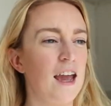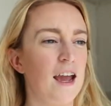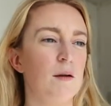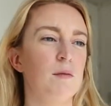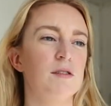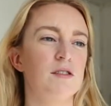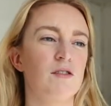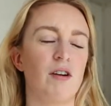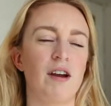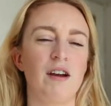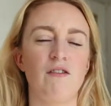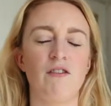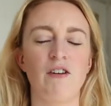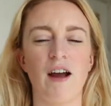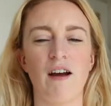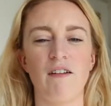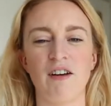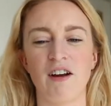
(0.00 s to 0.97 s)
it was great
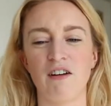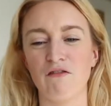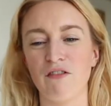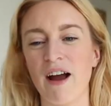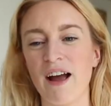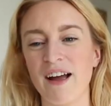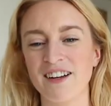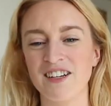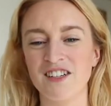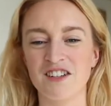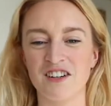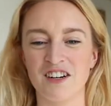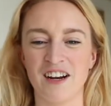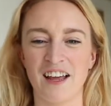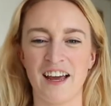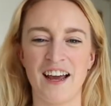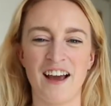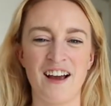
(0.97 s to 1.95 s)
for having a rant or
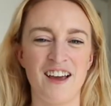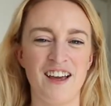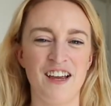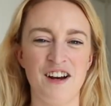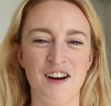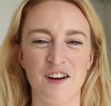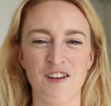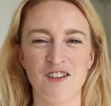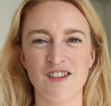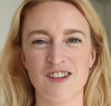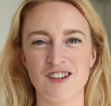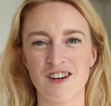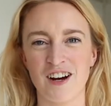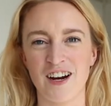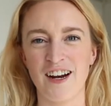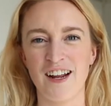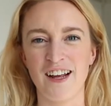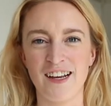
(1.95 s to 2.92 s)
like, you know, just
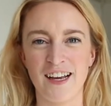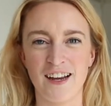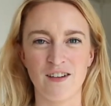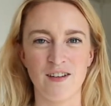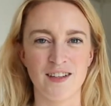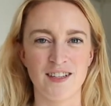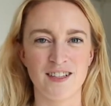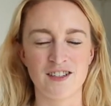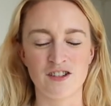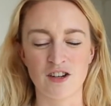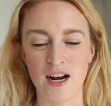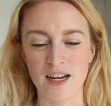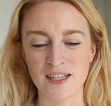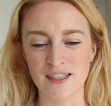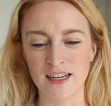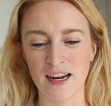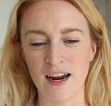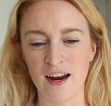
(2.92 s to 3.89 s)
trying to get all the
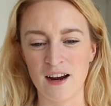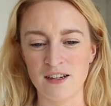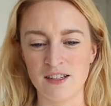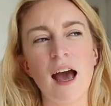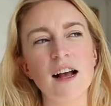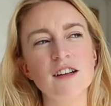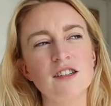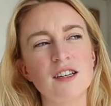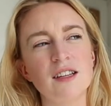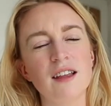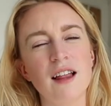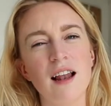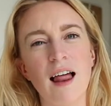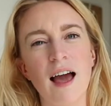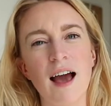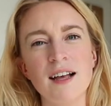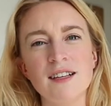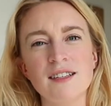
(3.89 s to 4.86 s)
stress out. Actually, the
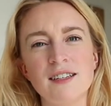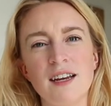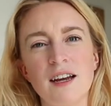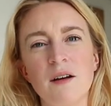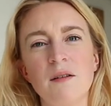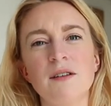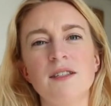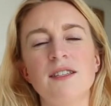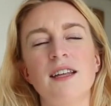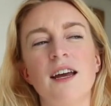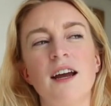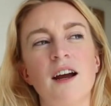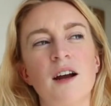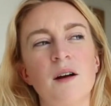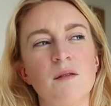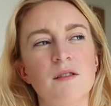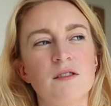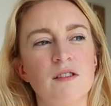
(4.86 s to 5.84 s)
last day I was
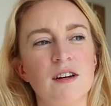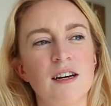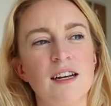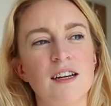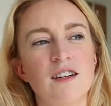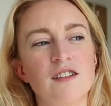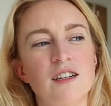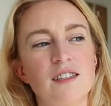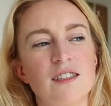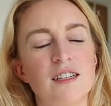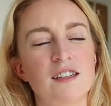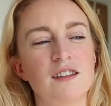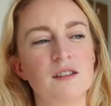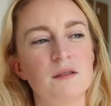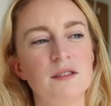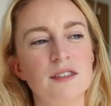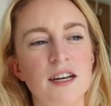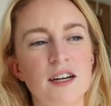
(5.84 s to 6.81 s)
there, it was really interesting. There was